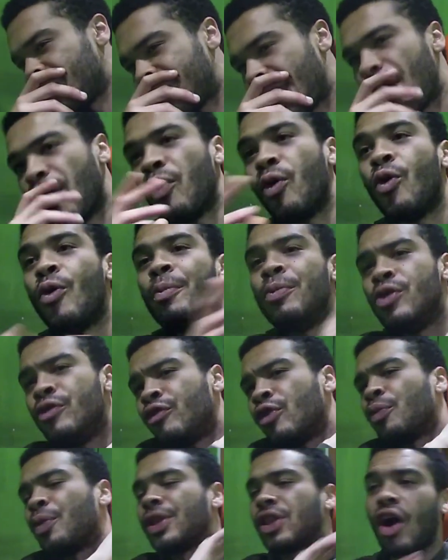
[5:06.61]
They're all
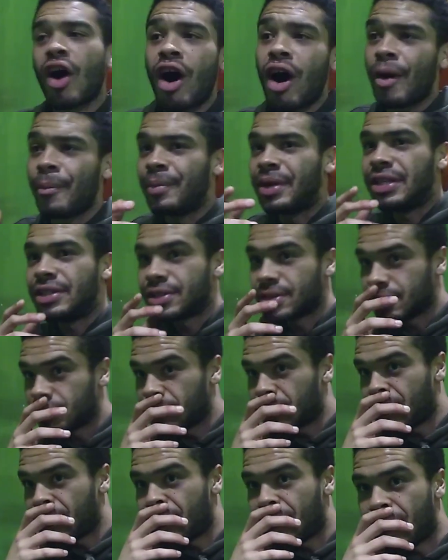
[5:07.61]
moving with armies.
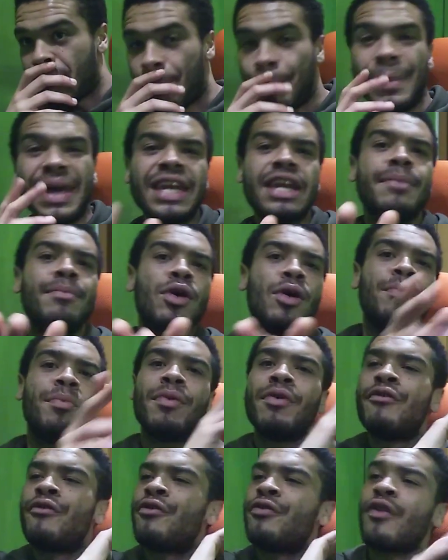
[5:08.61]

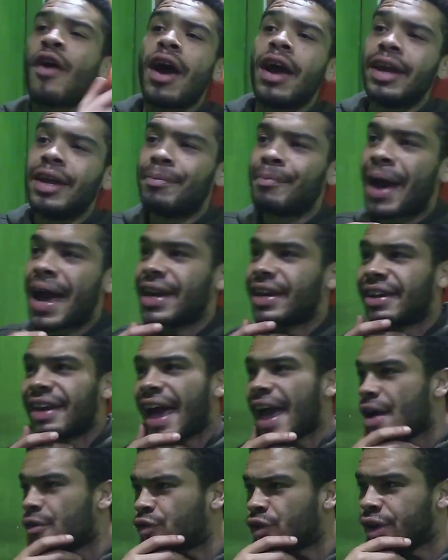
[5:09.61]
Minimum 30 men
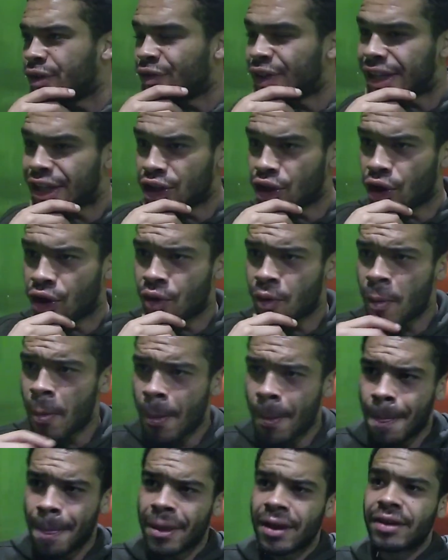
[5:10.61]
in every video.
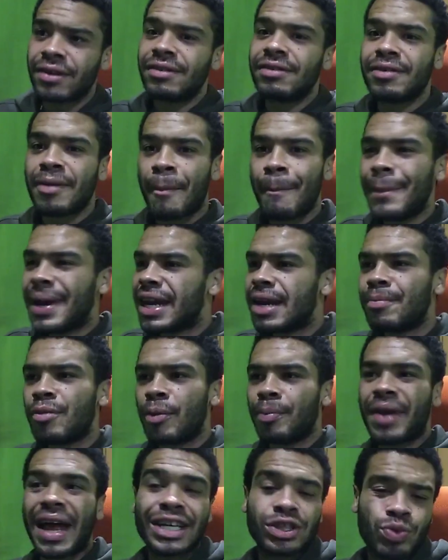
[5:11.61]

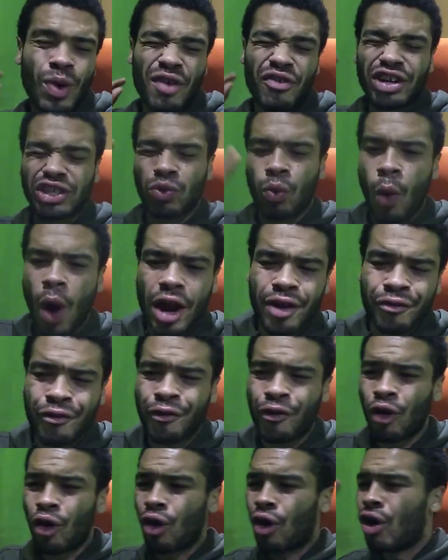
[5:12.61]
Minimum, that's where it's
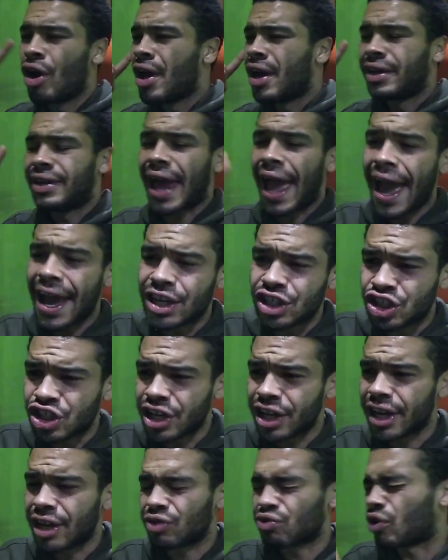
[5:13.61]
1-4, the
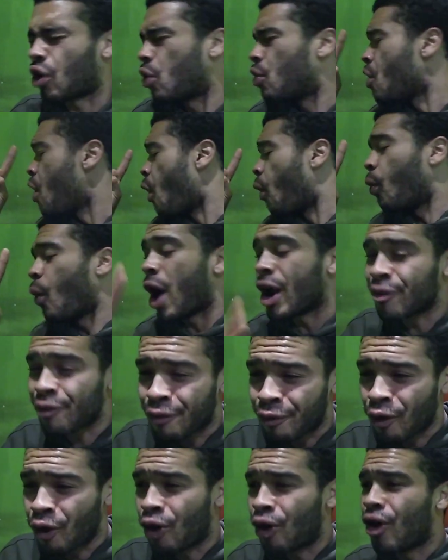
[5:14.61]
engine, no,
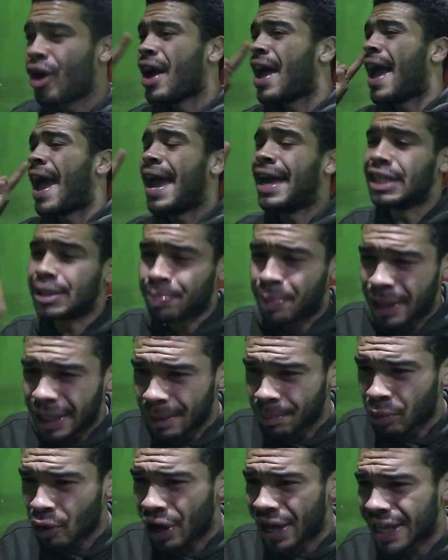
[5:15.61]
1-4,
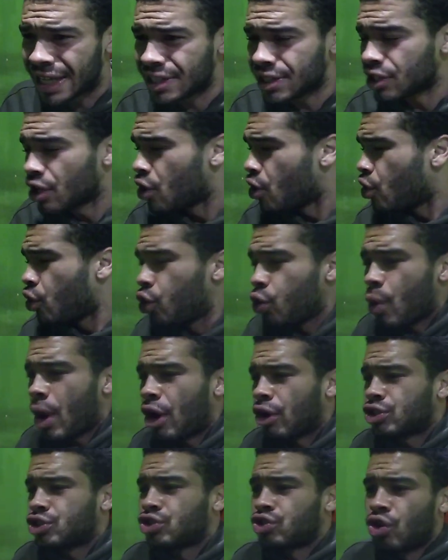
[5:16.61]
HP boys, who
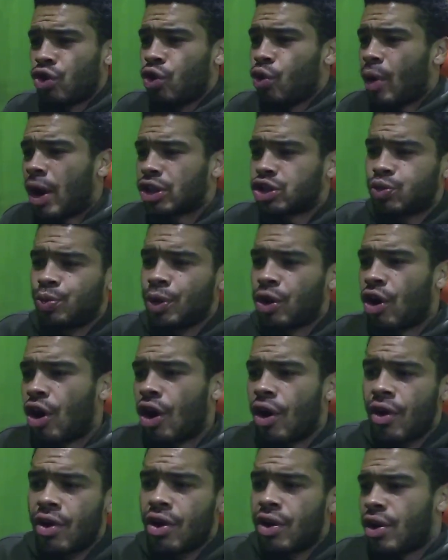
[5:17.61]
else we
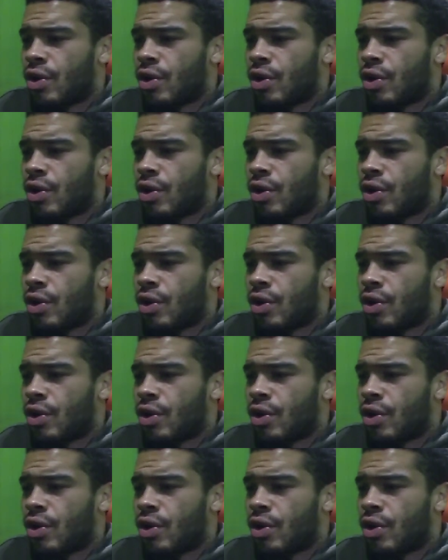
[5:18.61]
got?